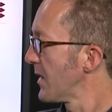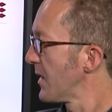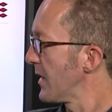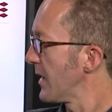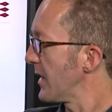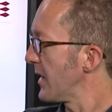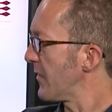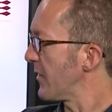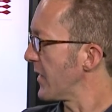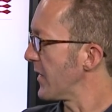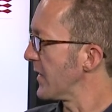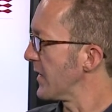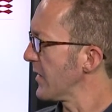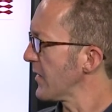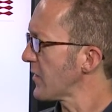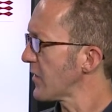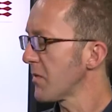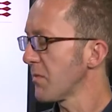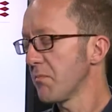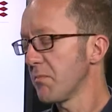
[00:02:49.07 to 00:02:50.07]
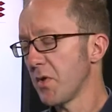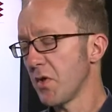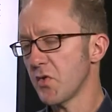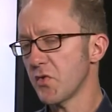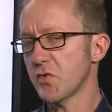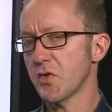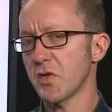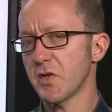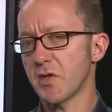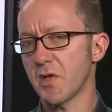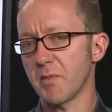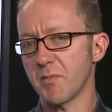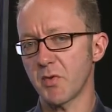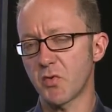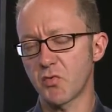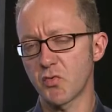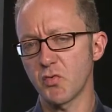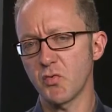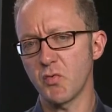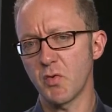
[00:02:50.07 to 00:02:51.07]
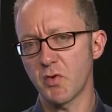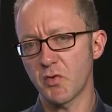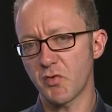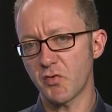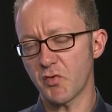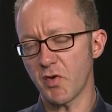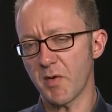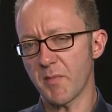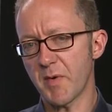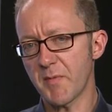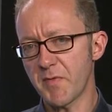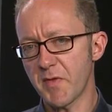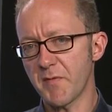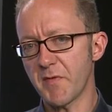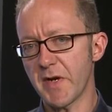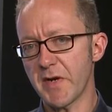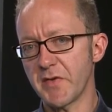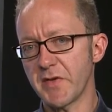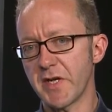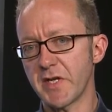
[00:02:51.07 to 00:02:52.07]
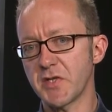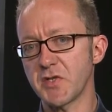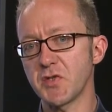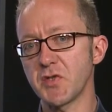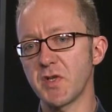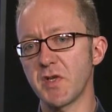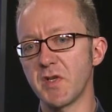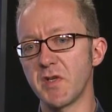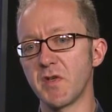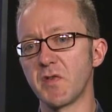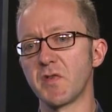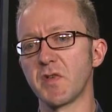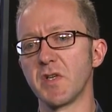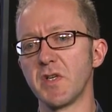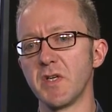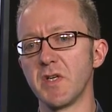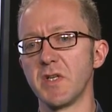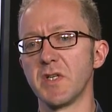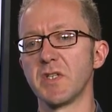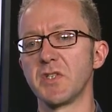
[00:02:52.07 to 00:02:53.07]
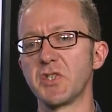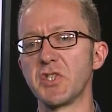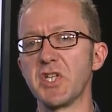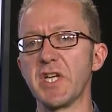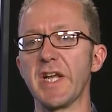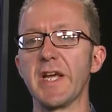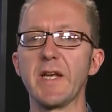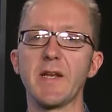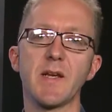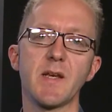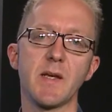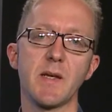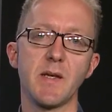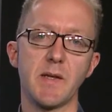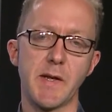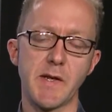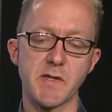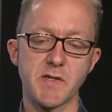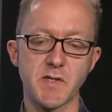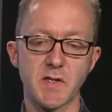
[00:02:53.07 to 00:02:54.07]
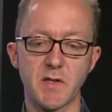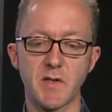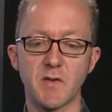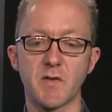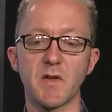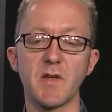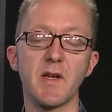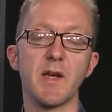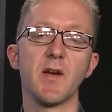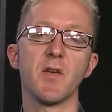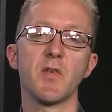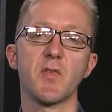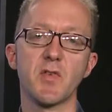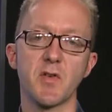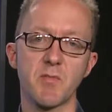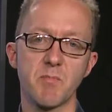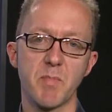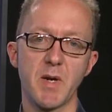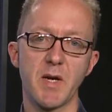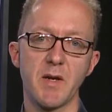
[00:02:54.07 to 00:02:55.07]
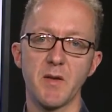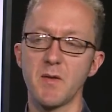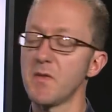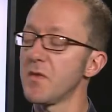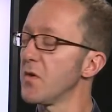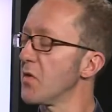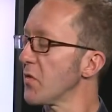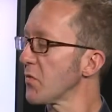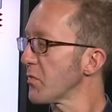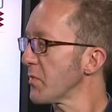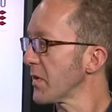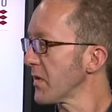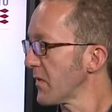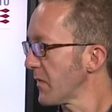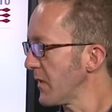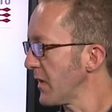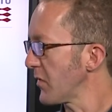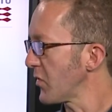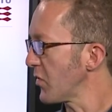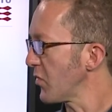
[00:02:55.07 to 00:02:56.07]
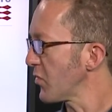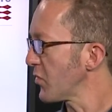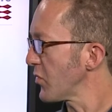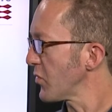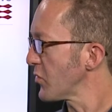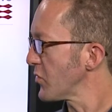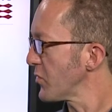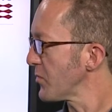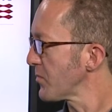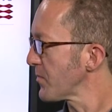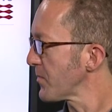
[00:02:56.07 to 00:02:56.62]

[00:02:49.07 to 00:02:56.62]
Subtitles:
Nevertheless, postulate number 2, some of the variation is genetic in nature. It's inherited by the offspring. That's also true.